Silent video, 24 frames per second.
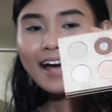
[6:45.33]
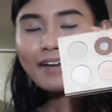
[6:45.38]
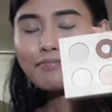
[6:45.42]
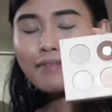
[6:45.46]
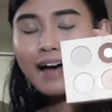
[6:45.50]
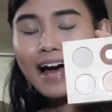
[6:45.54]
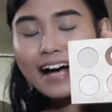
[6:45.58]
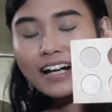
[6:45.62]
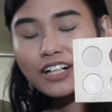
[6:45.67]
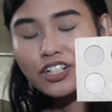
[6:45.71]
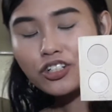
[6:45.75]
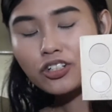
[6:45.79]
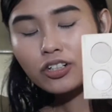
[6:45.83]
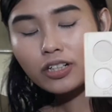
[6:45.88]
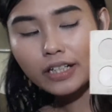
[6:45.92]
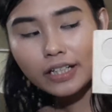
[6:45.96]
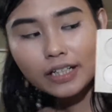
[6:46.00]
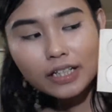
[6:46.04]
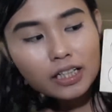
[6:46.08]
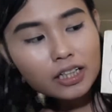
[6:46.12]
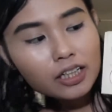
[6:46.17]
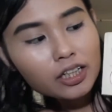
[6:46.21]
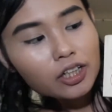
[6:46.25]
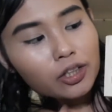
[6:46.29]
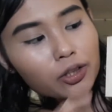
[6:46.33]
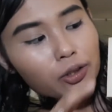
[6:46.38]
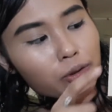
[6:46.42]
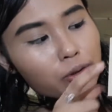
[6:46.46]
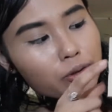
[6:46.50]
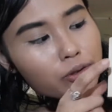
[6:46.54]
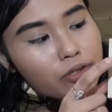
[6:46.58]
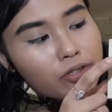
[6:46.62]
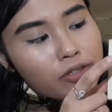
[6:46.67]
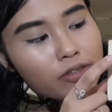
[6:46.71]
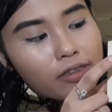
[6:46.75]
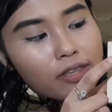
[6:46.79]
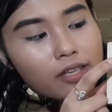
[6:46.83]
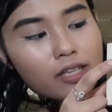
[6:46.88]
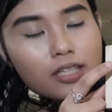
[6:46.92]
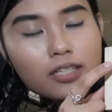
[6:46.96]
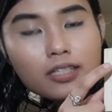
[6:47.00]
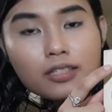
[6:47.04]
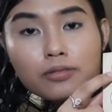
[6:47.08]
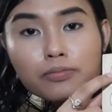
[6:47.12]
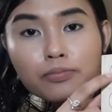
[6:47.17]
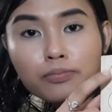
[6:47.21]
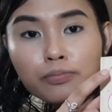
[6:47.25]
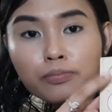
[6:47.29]
I'm actually gonna use
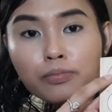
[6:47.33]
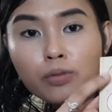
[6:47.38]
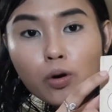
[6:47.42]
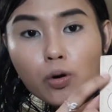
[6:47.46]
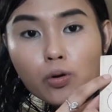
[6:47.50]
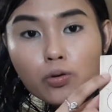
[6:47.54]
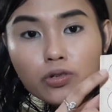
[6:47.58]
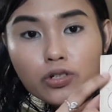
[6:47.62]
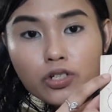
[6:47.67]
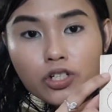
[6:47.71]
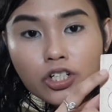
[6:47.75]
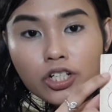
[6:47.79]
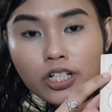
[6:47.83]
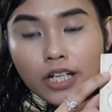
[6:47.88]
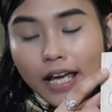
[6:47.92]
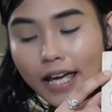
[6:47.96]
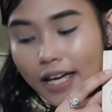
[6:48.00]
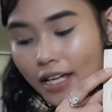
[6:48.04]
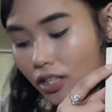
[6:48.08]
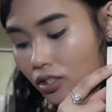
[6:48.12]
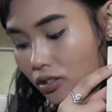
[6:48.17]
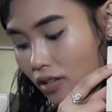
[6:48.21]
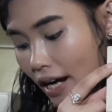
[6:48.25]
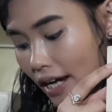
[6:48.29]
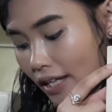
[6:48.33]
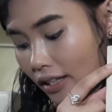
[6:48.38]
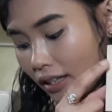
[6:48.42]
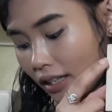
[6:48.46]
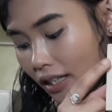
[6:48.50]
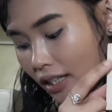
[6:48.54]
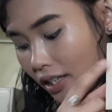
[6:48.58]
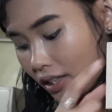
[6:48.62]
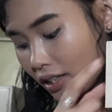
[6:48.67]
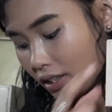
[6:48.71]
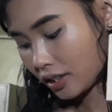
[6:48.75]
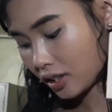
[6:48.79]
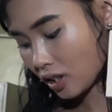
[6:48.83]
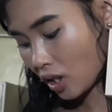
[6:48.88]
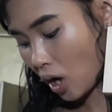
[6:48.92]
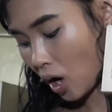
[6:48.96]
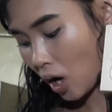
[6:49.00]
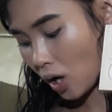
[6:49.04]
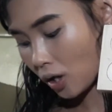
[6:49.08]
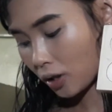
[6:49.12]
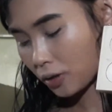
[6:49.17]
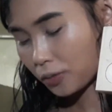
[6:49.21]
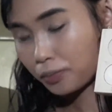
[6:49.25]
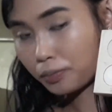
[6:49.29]
this bone shade right here
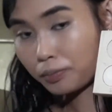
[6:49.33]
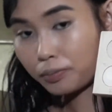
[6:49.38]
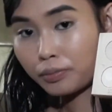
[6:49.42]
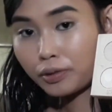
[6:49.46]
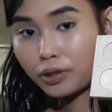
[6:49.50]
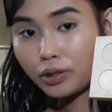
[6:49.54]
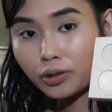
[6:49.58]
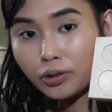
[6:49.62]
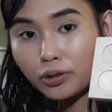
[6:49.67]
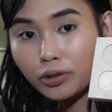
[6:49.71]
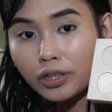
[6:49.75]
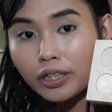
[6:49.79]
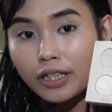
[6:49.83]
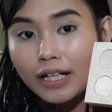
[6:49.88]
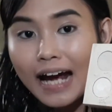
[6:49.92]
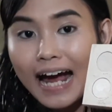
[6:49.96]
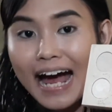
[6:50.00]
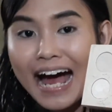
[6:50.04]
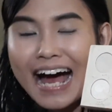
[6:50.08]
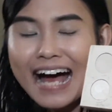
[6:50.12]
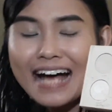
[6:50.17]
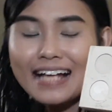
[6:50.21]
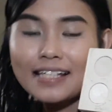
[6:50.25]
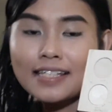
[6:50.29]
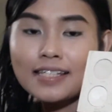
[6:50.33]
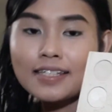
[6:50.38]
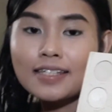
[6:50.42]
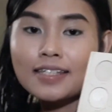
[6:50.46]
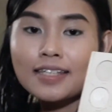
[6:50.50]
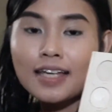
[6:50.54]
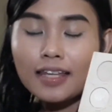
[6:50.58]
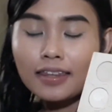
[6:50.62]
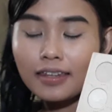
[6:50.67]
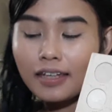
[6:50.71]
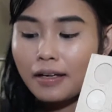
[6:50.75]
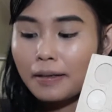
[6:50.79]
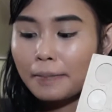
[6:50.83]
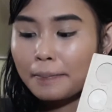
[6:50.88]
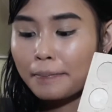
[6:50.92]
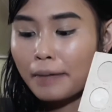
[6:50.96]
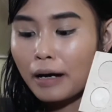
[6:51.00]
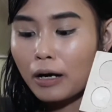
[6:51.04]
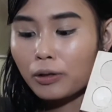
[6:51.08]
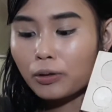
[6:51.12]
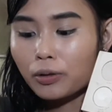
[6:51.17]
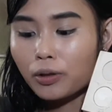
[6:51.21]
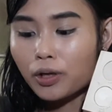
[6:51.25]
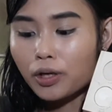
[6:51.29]
called Pure as setting
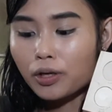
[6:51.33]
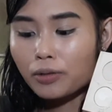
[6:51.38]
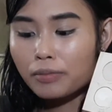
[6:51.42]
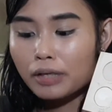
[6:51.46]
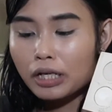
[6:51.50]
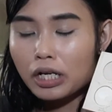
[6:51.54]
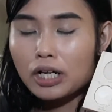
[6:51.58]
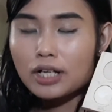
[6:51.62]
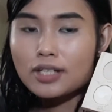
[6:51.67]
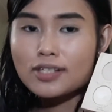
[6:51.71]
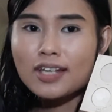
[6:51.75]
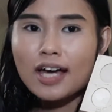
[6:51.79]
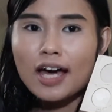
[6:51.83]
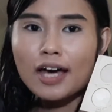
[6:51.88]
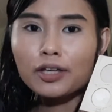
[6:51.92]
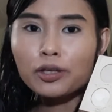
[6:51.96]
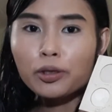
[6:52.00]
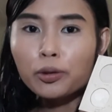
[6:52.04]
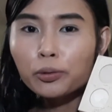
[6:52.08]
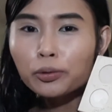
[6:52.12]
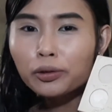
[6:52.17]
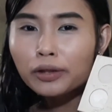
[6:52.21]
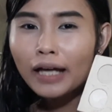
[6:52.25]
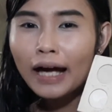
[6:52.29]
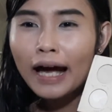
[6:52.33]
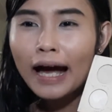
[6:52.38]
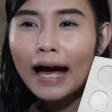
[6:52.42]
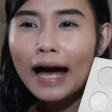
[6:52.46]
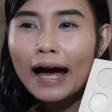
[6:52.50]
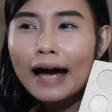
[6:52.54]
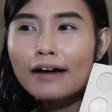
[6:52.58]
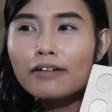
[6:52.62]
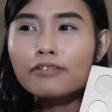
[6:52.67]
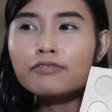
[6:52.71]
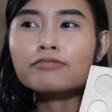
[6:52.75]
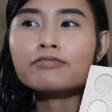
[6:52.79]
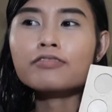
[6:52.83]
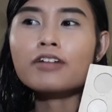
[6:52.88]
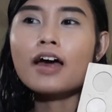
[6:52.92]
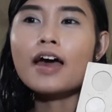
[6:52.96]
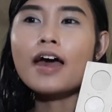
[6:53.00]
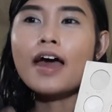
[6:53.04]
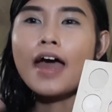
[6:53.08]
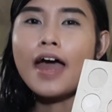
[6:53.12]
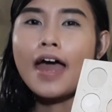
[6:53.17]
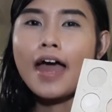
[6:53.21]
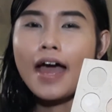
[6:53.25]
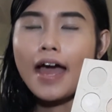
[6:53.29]
powder because I don't have
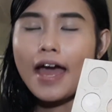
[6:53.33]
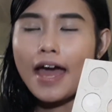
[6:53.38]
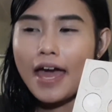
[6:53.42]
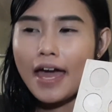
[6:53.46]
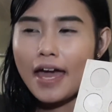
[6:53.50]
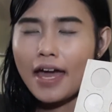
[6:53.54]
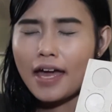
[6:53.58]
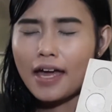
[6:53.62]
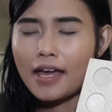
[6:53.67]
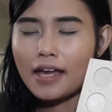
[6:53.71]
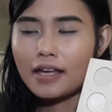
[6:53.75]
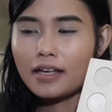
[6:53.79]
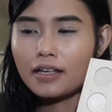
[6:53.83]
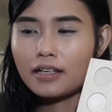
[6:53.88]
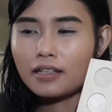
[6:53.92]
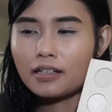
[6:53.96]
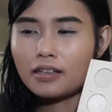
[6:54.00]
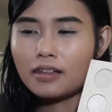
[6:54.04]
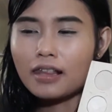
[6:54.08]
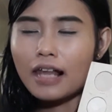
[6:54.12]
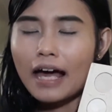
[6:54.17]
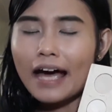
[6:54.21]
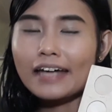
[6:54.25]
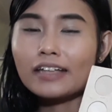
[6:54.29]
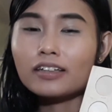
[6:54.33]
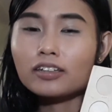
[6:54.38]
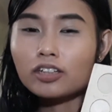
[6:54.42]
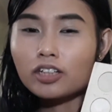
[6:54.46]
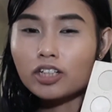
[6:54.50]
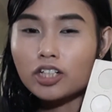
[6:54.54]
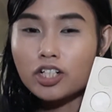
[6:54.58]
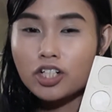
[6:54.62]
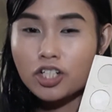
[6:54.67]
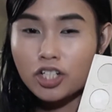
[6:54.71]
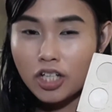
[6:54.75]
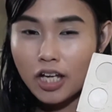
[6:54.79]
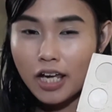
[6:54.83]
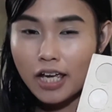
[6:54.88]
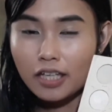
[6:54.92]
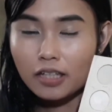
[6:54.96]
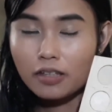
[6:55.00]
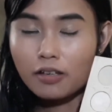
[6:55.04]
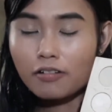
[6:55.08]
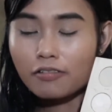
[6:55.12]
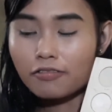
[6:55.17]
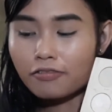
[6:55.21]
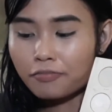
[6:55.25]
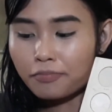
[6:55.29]
a lighter shade
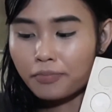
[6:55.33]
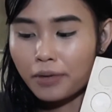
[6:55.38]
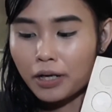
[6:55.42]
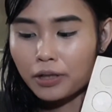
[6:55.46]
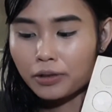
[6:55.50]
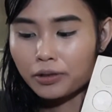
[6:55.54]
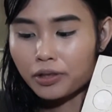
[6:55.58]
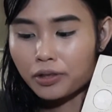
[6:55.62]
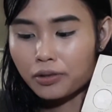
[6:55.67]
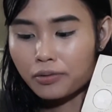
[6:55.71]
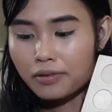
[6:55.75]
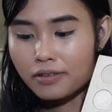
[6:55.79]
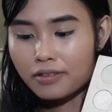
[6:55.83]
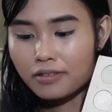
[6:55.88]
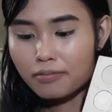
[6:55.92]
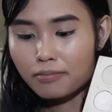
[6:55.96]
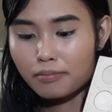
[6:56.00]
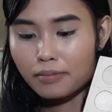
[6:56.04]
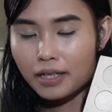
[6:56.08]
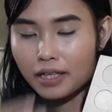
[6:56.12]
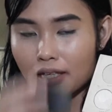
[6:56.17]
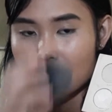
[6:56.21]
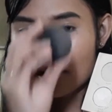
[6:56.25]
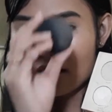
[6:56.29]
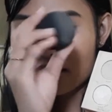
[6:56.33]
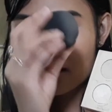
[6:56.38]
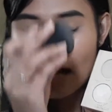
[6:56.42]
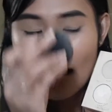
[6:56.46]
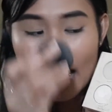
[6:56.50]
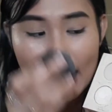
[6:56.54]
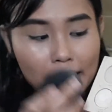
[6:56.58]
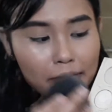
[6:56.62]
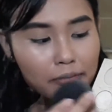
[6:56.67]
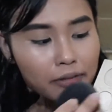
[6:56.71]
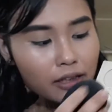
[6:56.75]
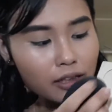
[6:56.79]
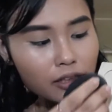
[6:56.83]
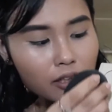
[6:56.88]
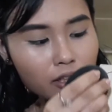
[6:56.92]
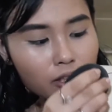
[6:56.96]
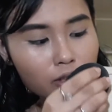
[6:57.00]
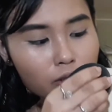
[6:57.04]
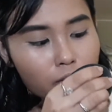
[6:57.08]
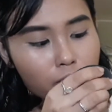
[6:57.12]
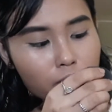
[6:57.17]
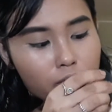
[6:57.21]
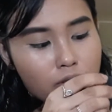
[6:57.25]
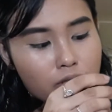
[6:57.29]
of powder with me, and I'm gonna
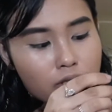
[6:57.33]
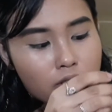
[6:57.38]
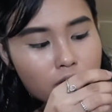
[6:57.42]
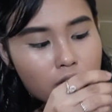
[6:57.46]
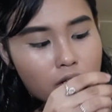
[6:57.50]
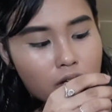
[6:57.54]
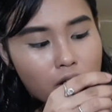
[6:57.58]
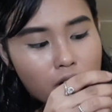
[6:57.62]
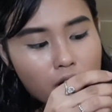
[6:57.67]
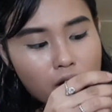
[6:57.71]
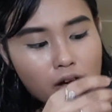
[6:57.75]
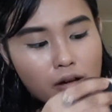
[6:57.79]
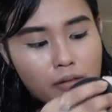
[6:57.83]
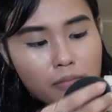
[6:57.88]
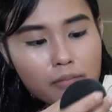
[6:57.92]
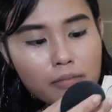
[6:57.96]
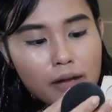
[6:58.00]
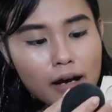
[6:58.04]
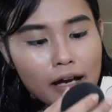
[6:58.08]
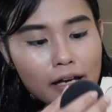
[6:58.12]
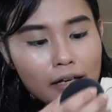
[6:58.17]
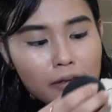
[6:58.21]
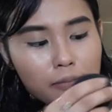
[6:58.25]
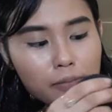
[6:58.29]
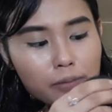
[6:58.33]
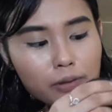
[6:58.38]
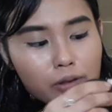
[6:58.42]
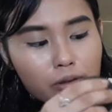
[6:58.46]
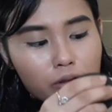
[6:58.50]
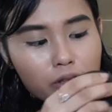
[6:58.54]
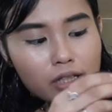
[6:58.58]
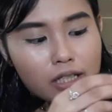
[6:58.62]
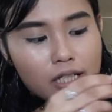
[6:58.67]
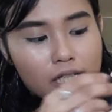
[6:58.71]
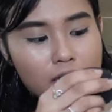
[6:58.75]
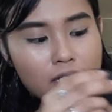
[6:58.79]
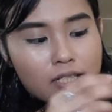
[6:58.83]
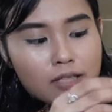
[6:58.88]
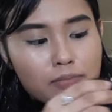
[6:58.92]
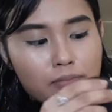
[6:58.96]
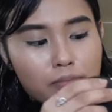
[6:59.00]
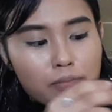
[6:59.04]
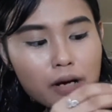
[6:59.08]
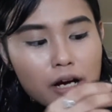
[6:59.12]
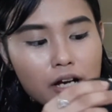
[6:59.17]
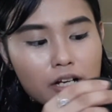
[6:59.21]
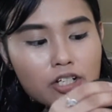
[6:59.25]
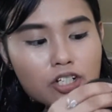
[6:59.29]
use my beauty
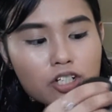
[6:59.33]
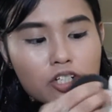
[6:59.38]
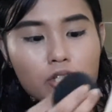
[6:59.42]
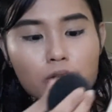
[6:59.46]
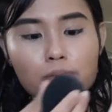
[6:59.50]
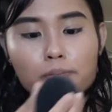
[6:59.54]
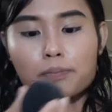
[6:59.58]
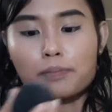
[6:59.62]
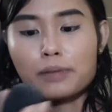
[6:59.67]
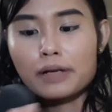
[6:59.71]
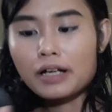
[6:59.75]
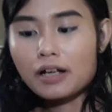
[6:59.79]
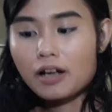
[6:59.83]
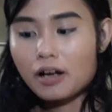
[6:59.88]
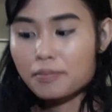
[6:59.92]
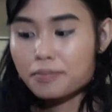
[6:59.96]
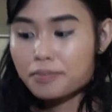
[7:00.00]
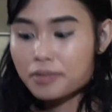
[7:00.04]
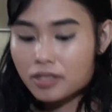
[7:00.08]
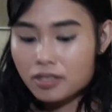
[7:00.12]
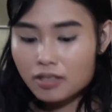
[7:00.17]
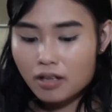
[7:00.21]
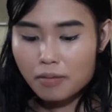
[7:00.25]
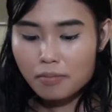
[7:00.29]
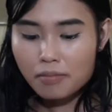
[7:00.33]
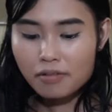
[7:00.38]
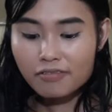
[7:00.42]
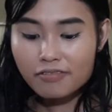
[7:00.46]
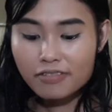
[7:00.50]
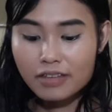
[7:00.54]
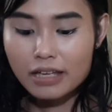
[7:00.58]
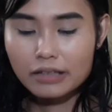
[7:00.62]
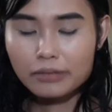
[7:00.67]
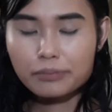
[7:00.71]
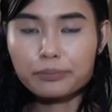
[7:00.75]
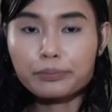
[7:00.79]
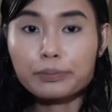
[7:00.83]
sponge to pick up some of that